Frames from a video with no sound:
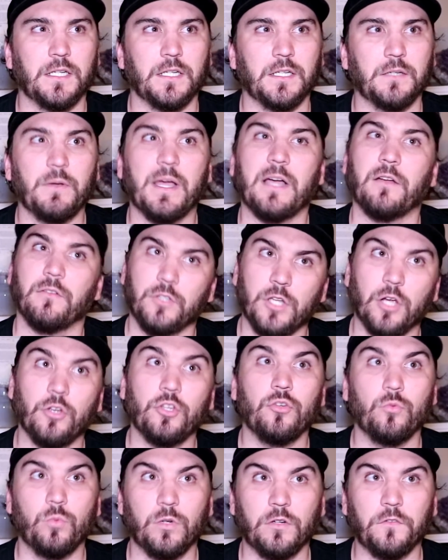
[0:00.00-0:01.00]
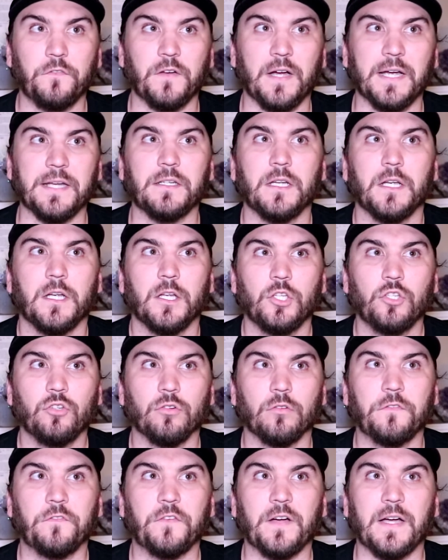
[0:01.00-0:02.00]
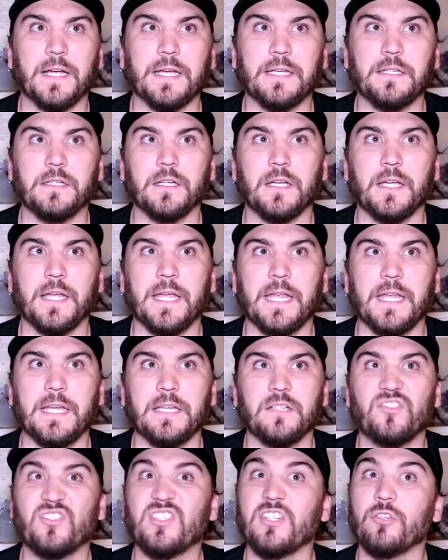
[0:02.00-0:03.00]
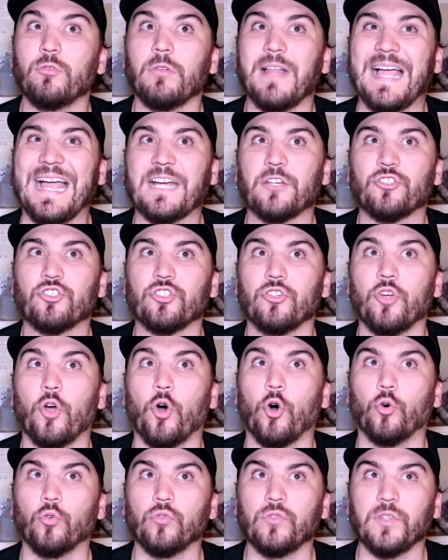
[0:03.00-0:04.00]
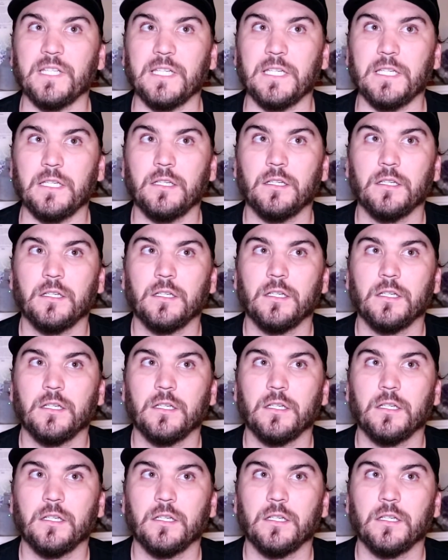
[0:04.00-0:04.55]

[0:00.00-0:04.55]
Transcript: well, no, you will find. You'll find a single action only